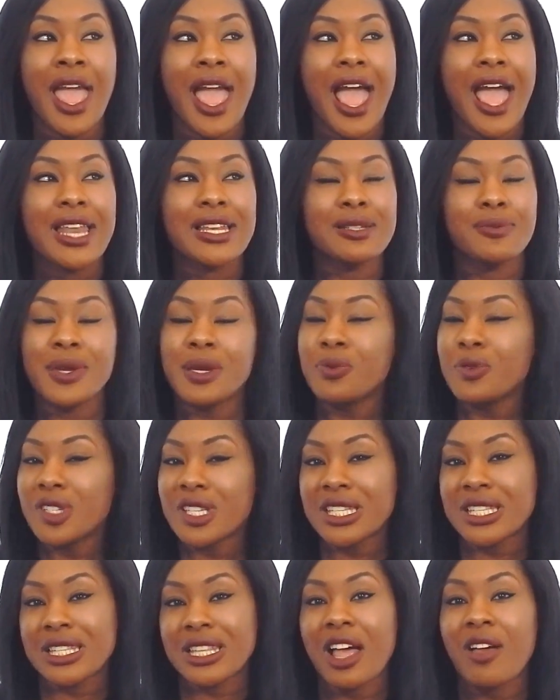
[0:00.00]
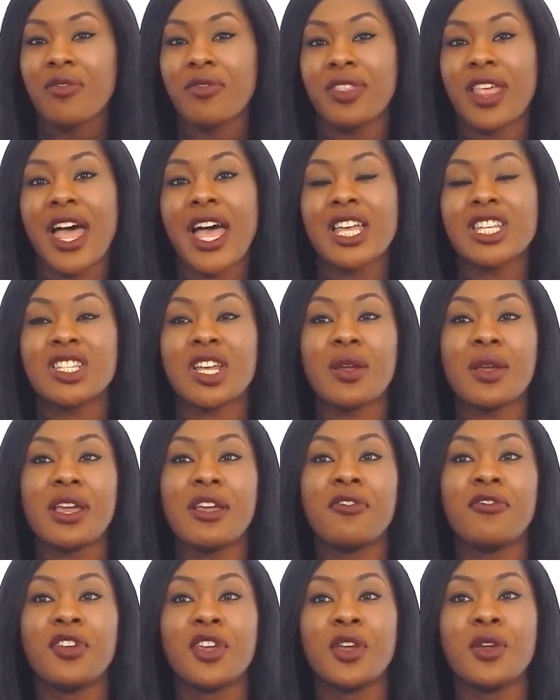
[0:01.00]
And people just love that. So
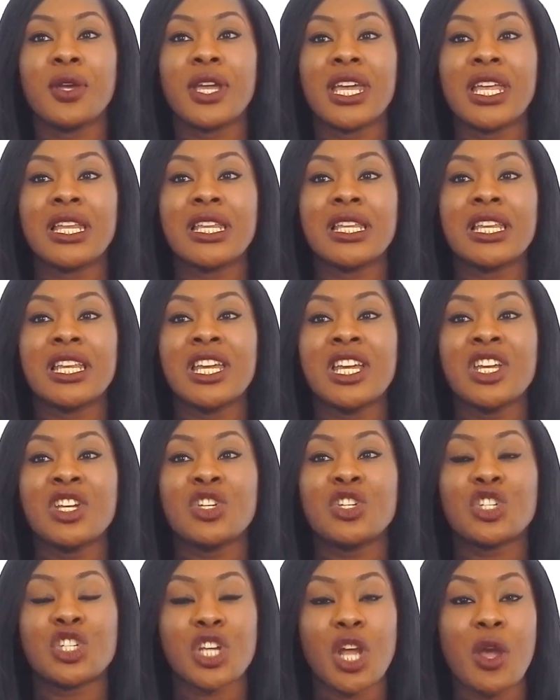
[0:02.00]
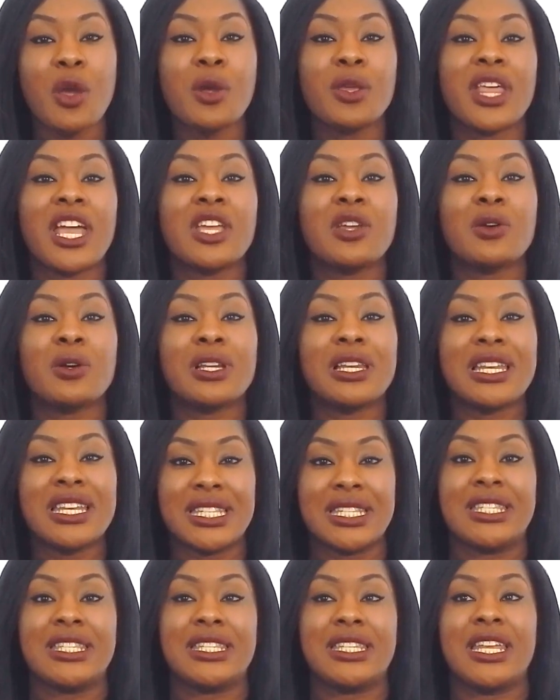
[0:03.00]
if you can show that you're
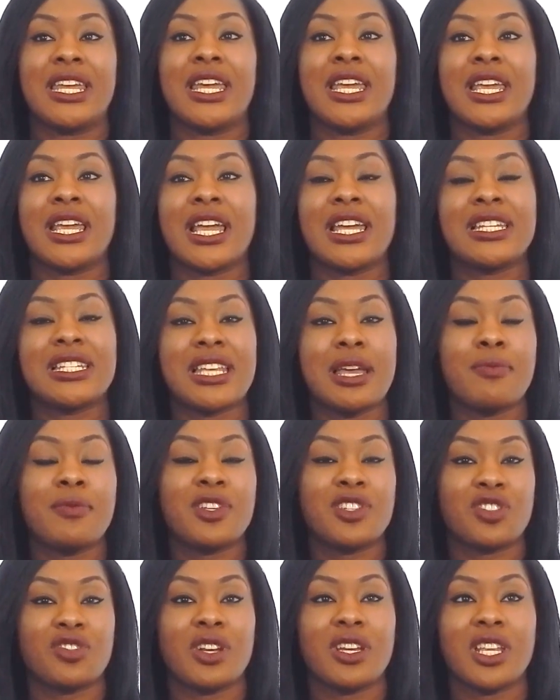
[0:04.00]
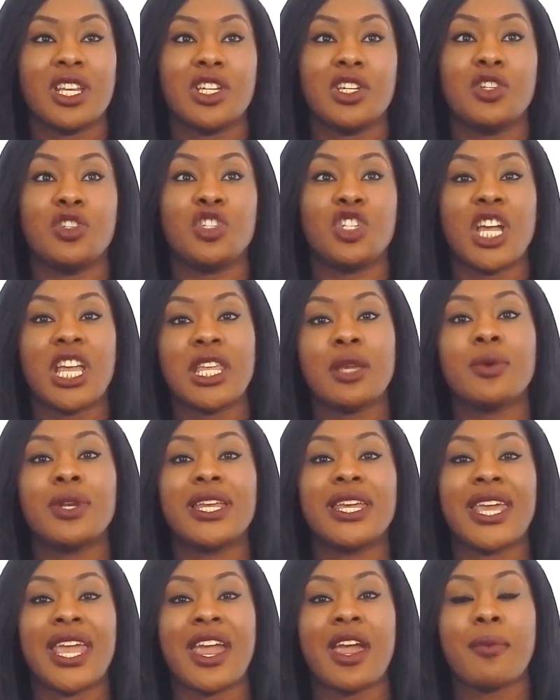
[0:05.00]
listening and demonstrate that you
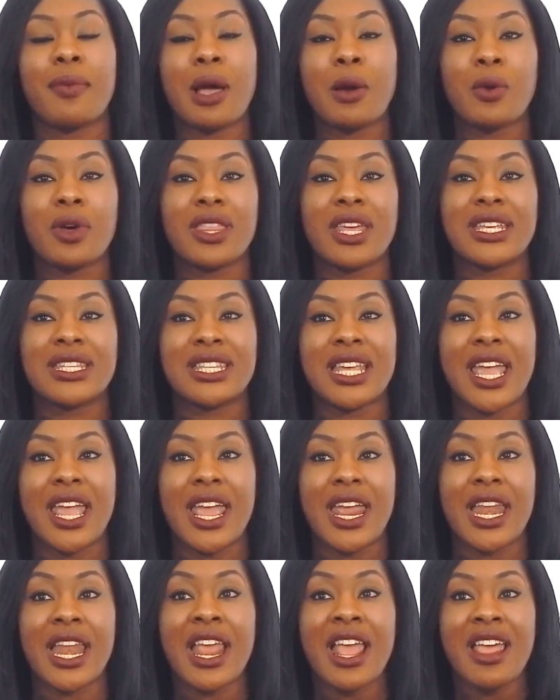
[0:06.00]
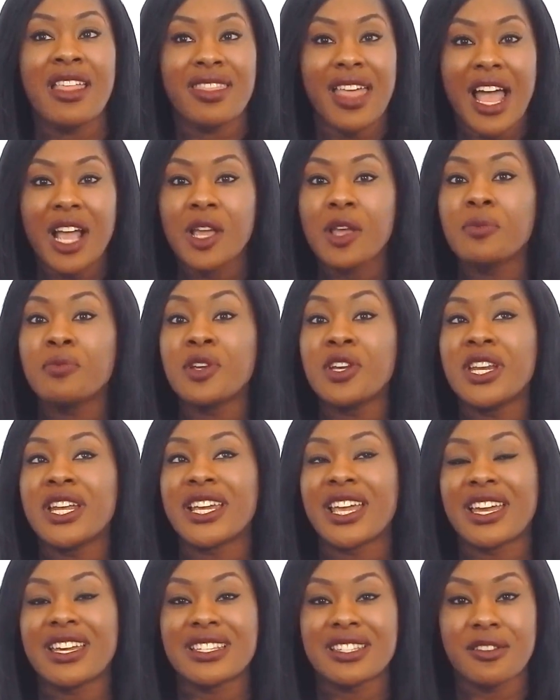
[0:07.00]
genuinely care about what they're saying, that
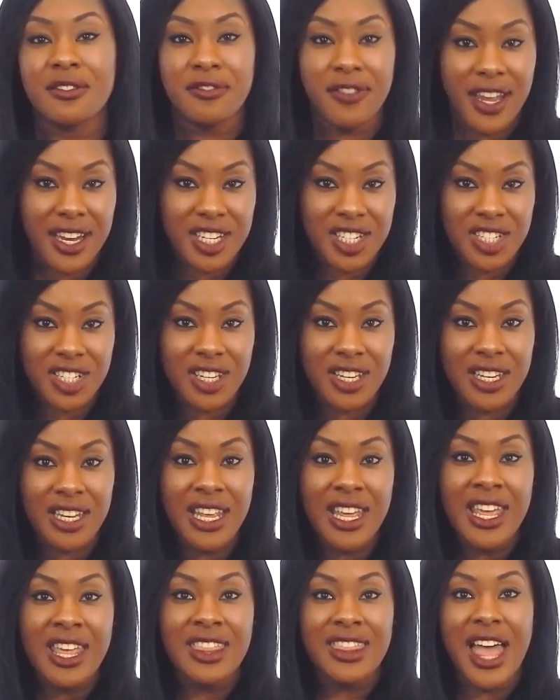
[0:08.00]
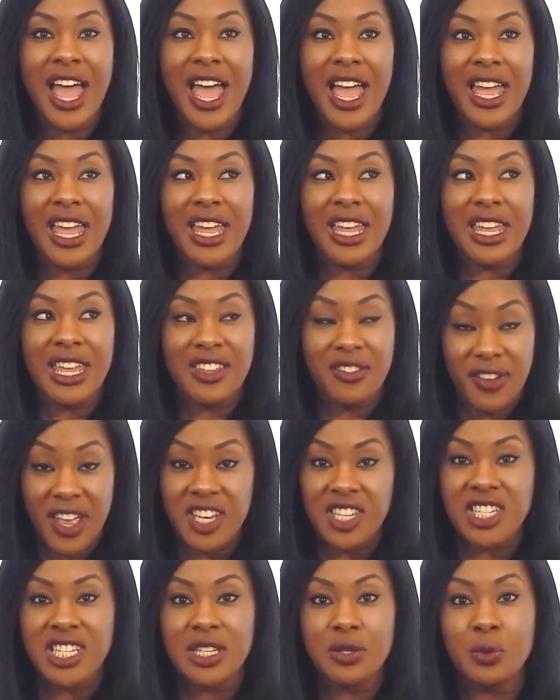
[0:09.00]
communicates affection, that
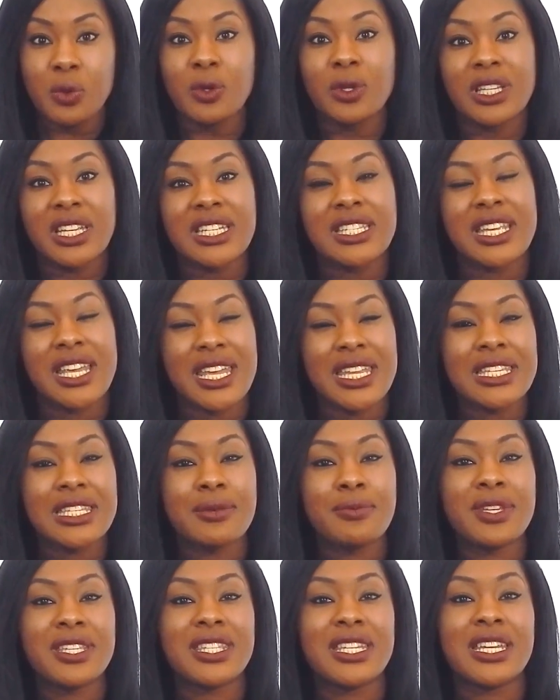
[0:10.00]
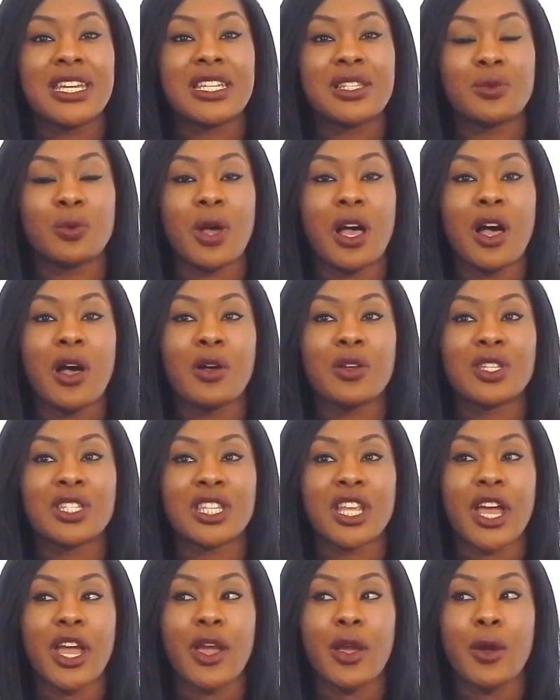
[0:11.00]
eventually will lead to intimacy as well.
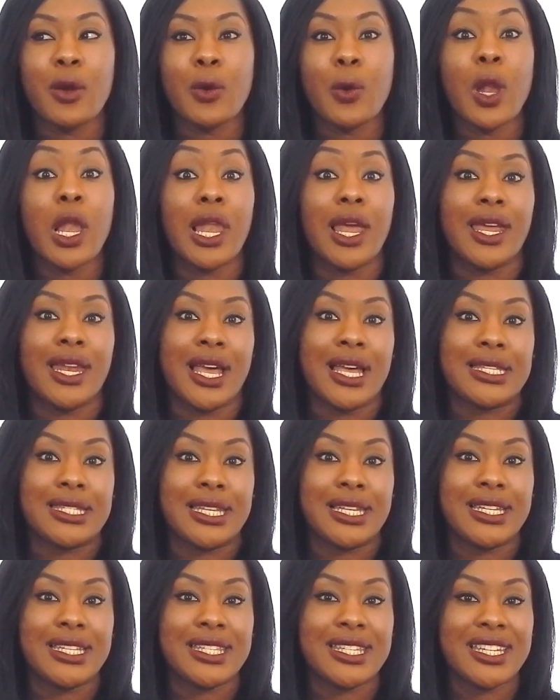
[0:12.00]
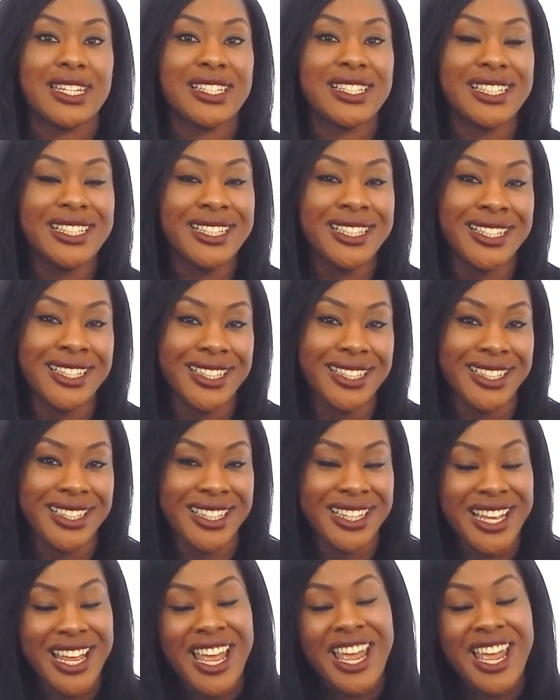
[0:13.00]
So learn how to listen.